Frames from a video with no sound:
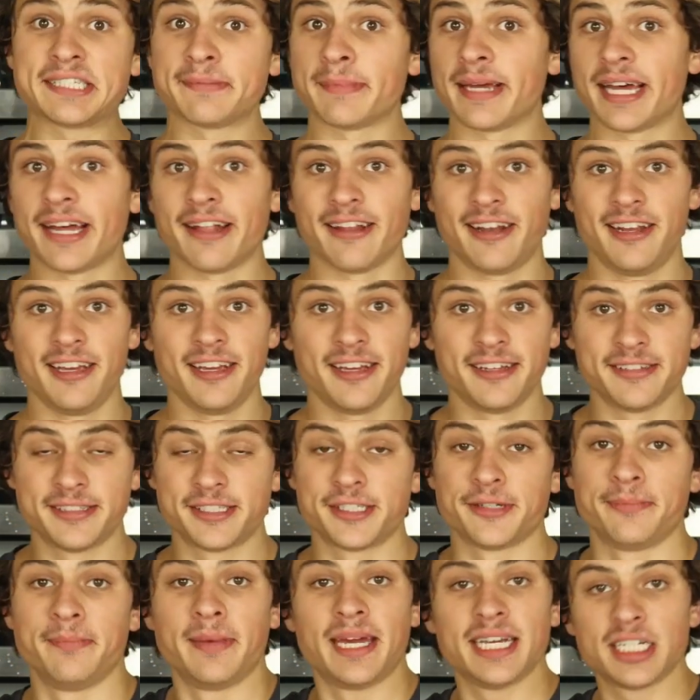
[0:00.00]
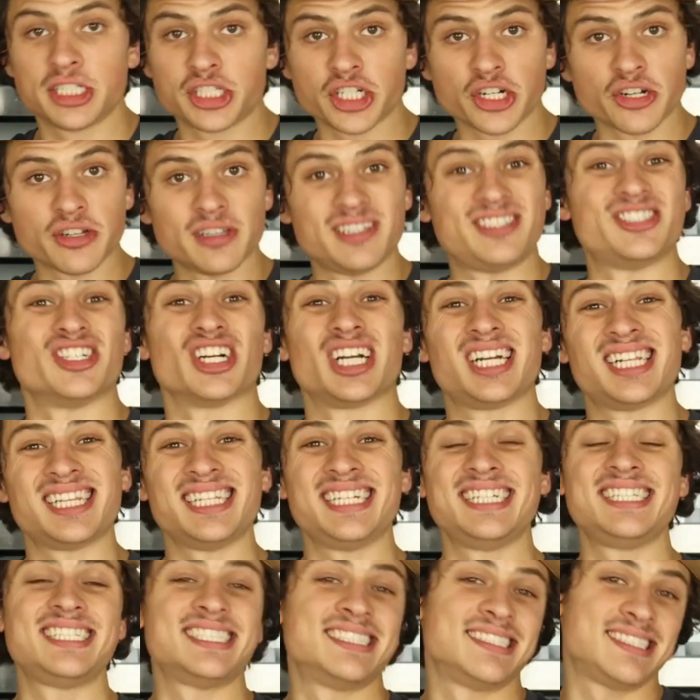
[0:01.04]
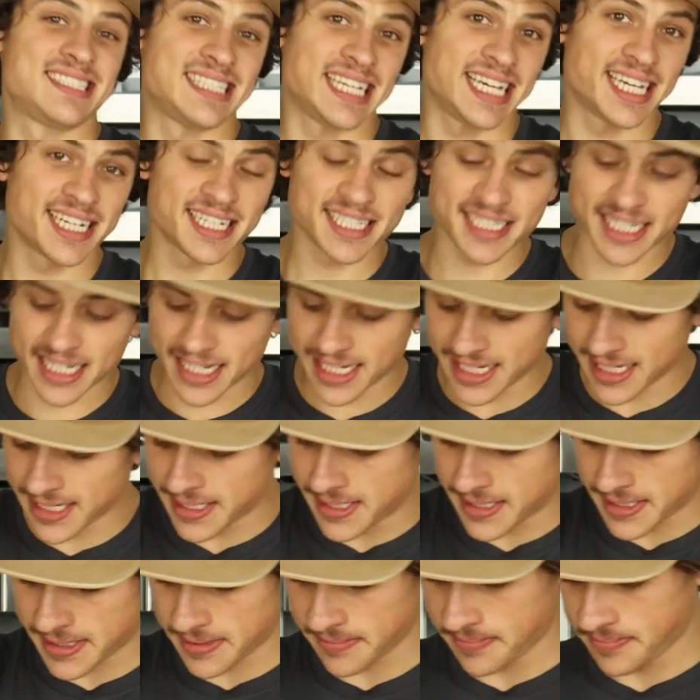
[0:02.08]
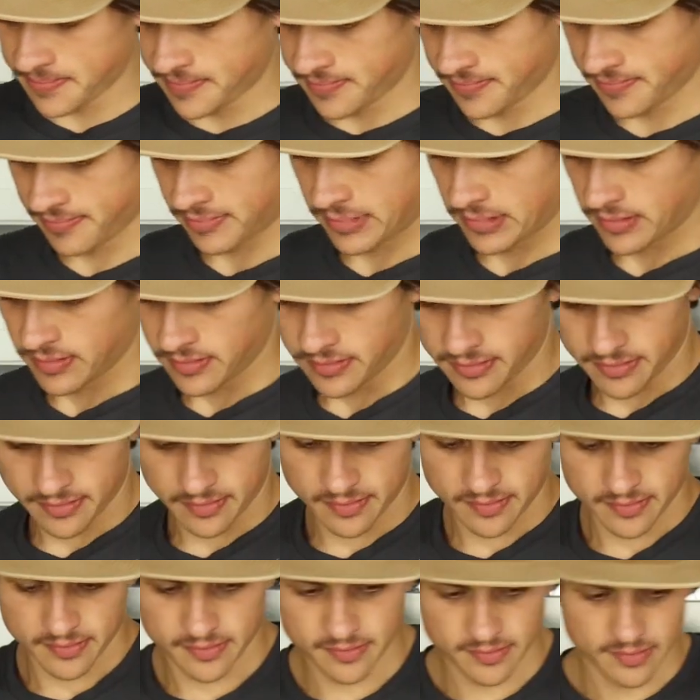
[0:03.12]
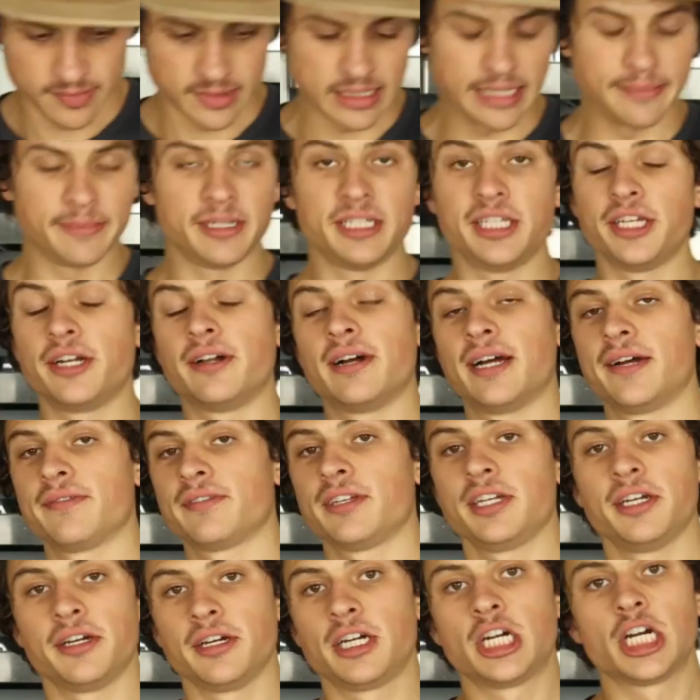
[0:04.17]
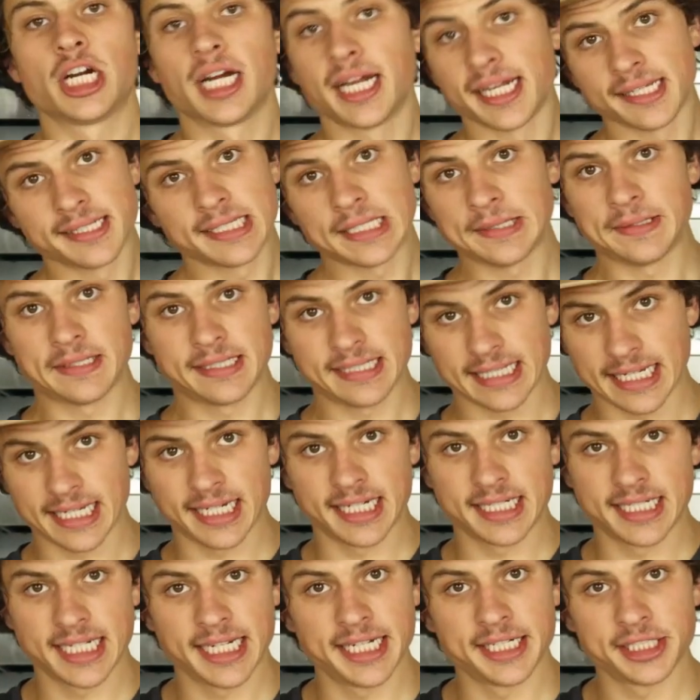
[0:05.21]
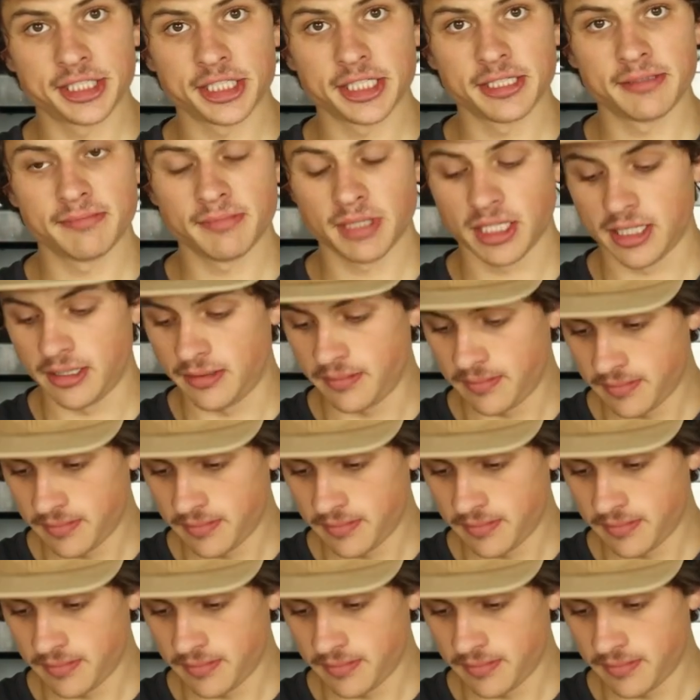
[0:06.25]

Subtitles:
smell, dude. So make sure these are cleaned and sanitized. I mean, you don't have to go crazy with sanitation, but